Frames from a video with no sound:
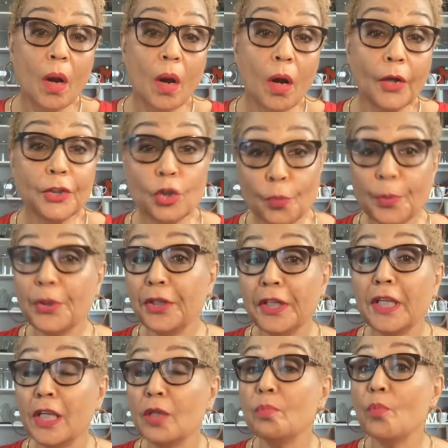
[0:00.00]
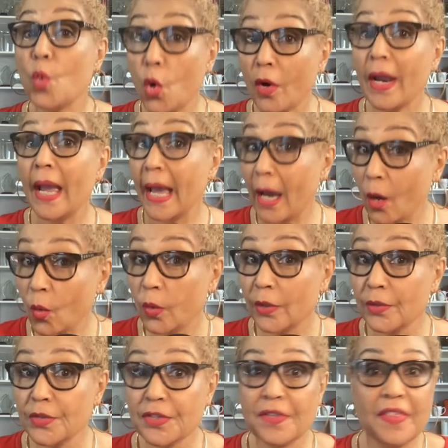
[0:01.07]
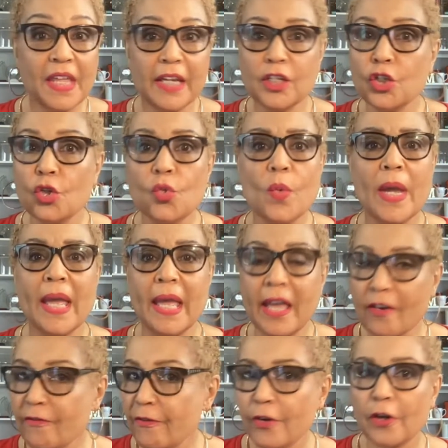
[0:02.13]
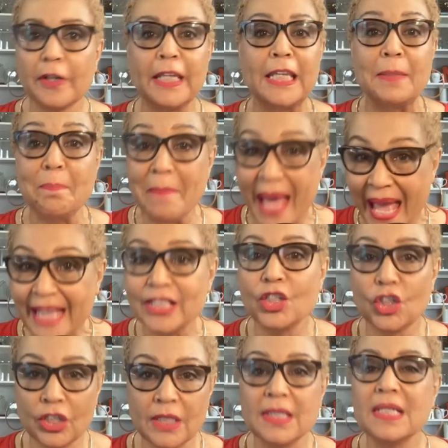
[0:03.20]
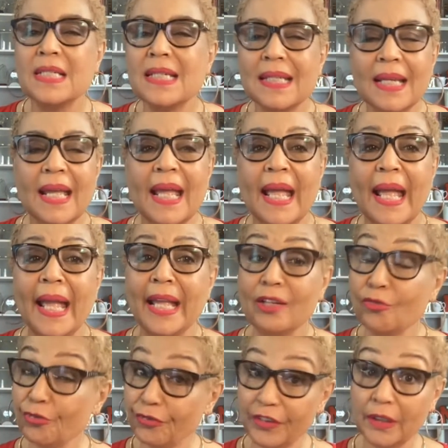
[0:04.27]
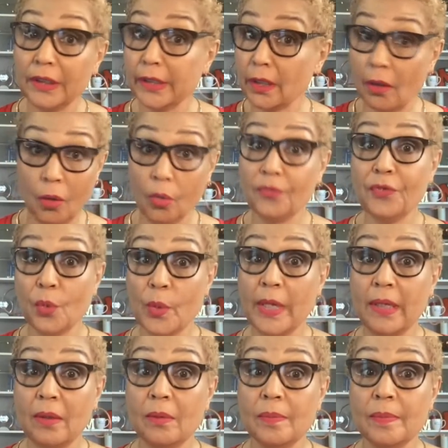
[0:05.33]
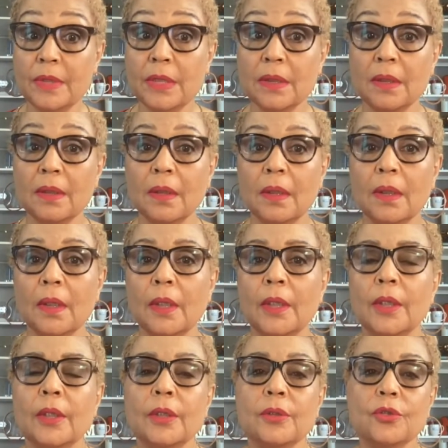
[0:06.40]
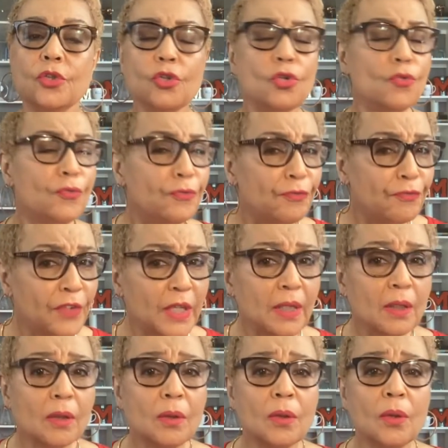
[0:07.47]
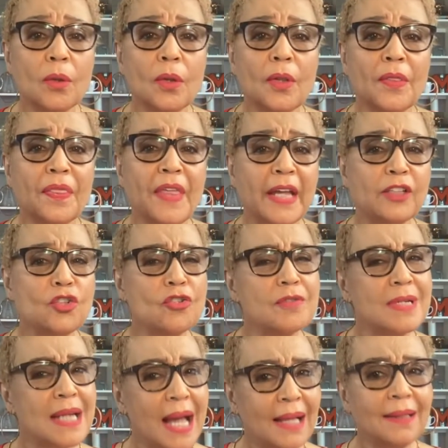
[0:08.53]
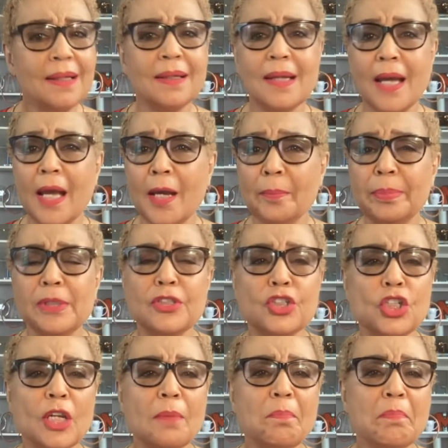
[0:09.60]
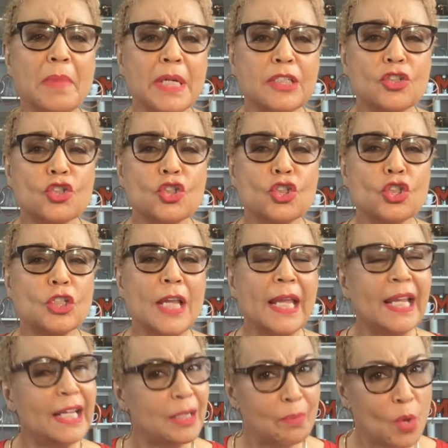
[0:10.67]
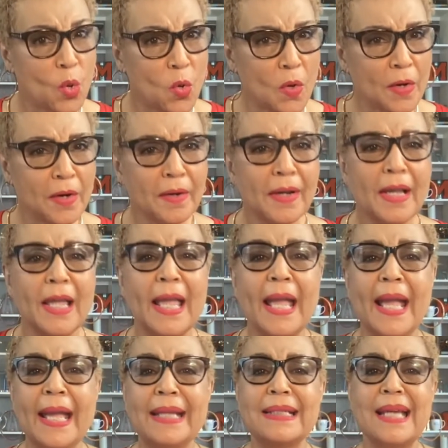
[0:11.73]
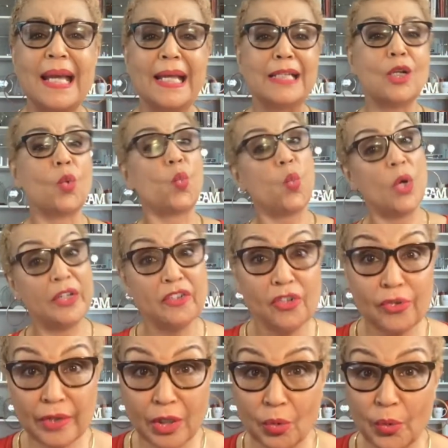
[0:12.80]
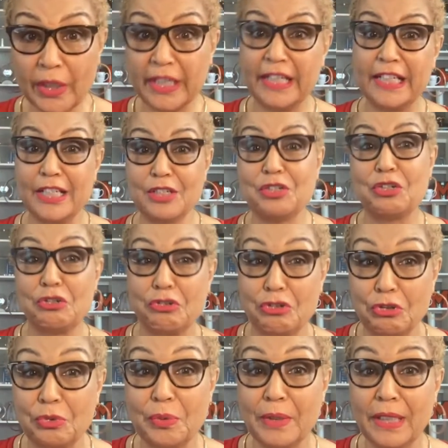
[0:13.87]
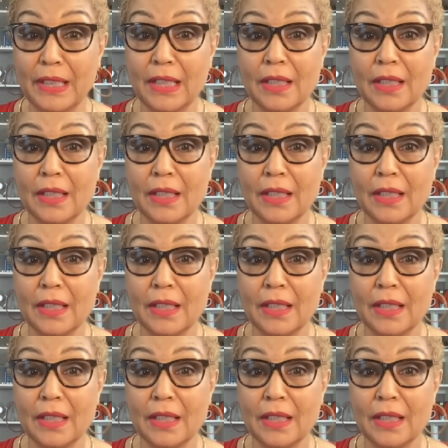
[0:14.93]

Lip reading: Are you putting in more hours than you ever imagined and feeling overwhelmed? Do you feel that you're not accomplishing much anymore and kind of wondering what it is you're doing?